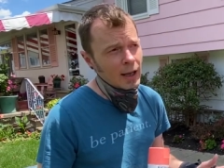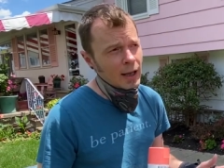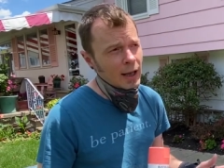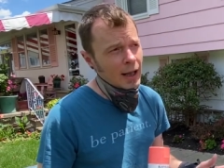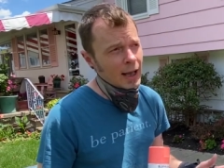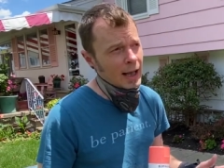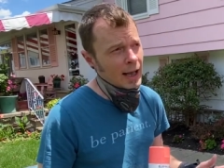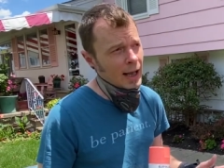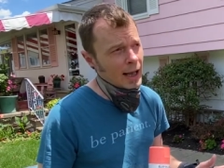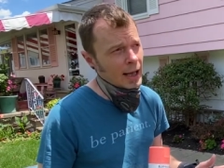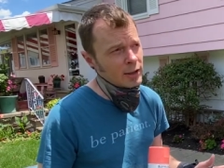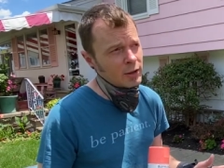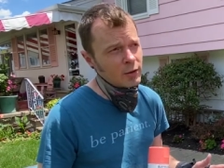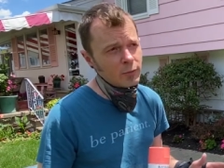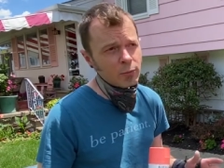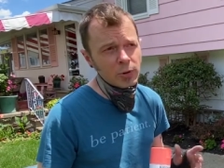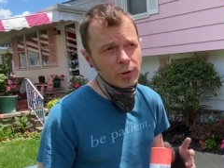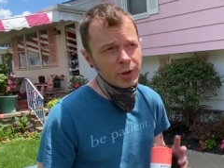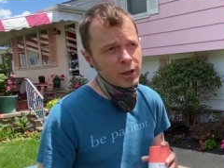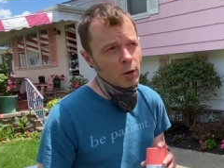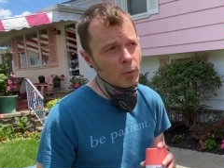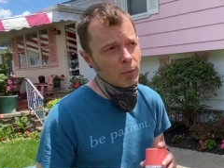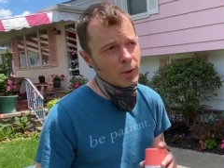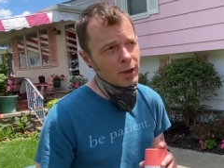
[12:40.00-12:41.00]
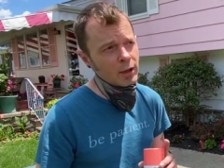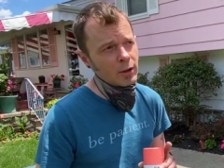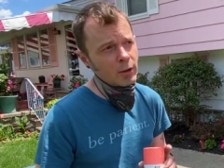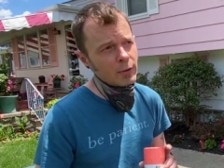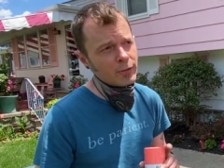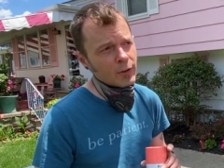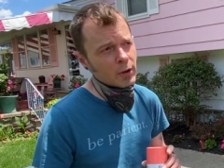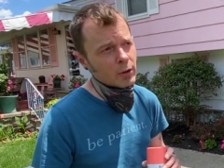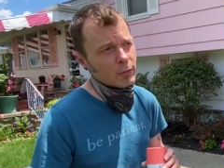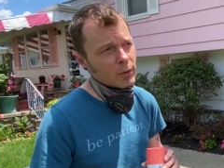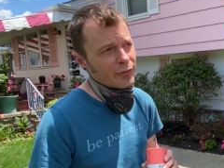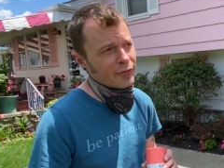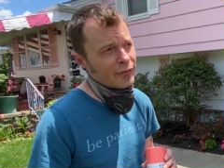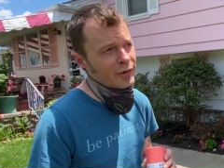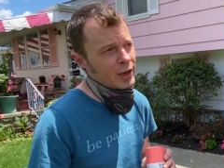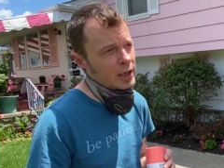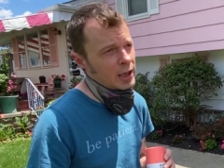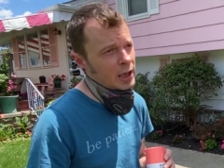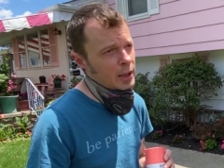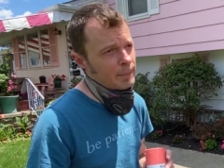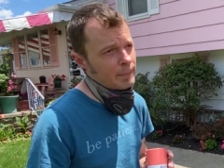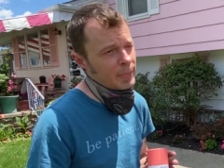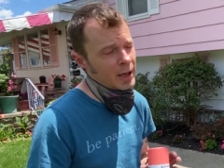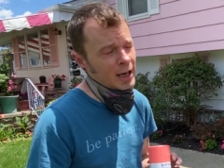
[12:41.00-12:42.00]
and you really don't want to use the
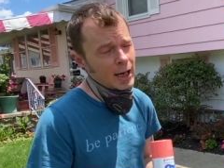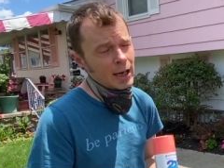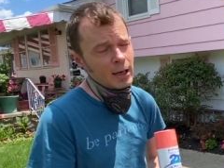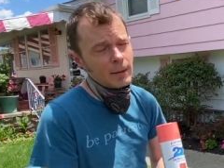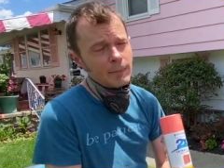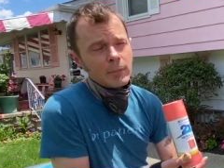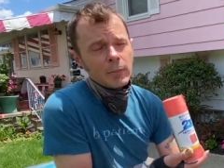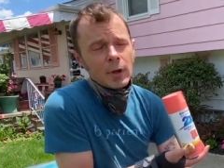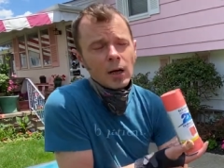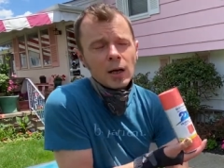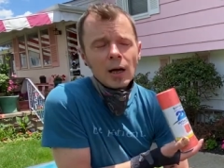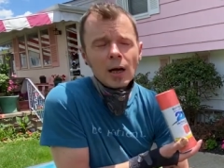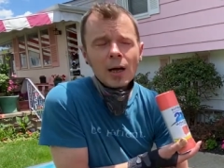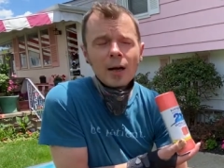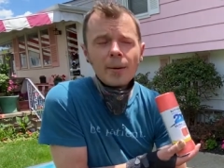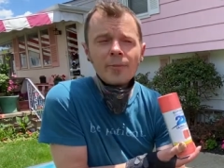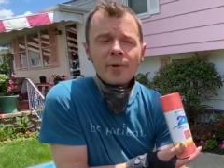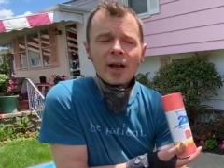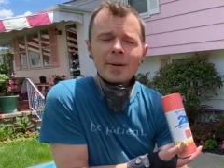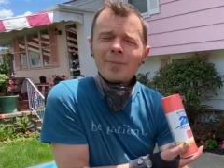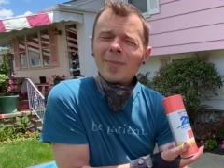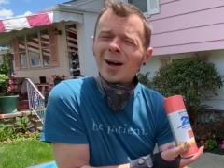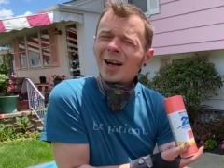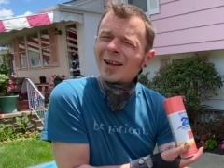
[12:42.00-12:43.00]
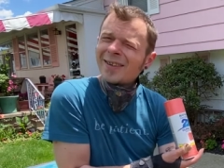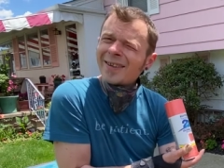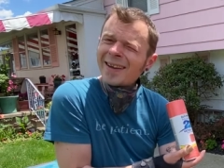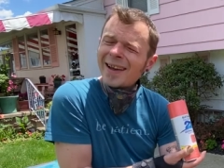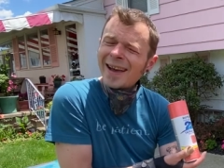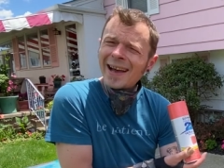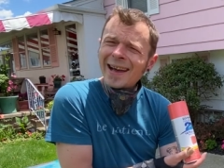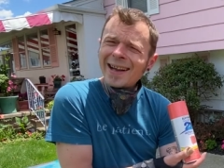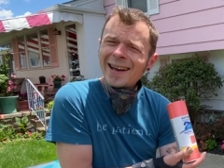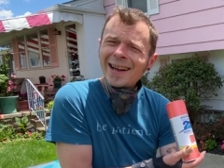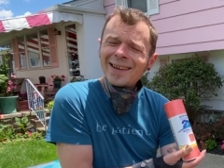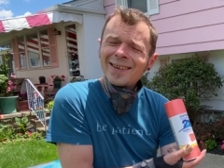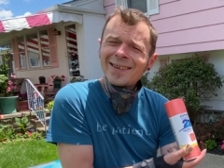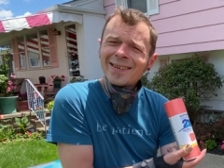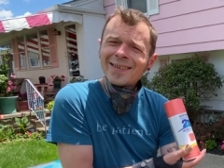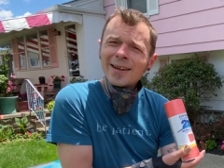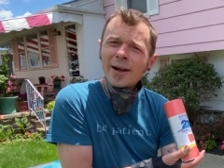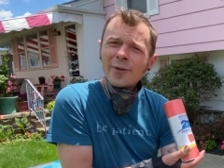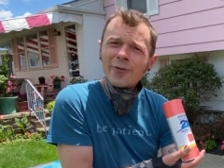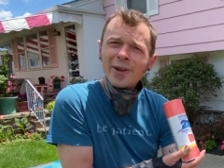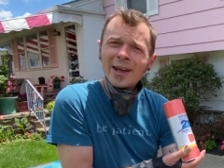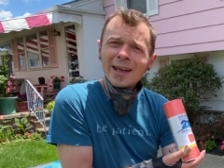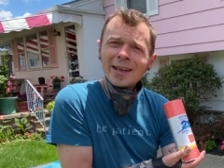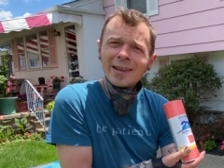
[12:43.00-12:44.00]
graffiti paint um, like Montana and
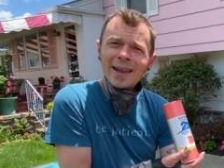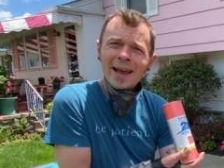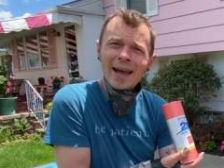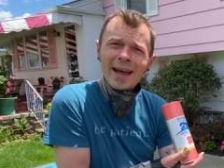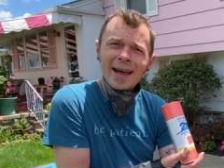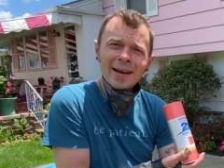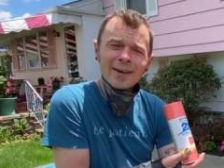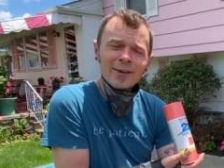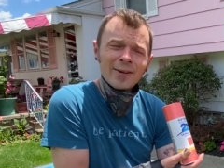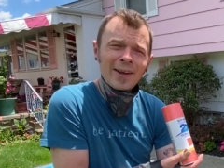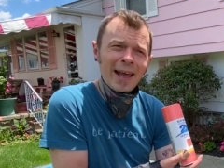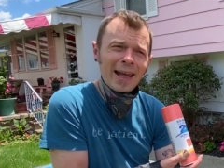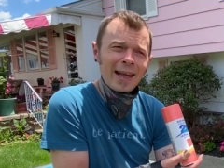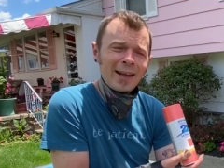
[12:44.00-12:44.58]
stuff like that because A,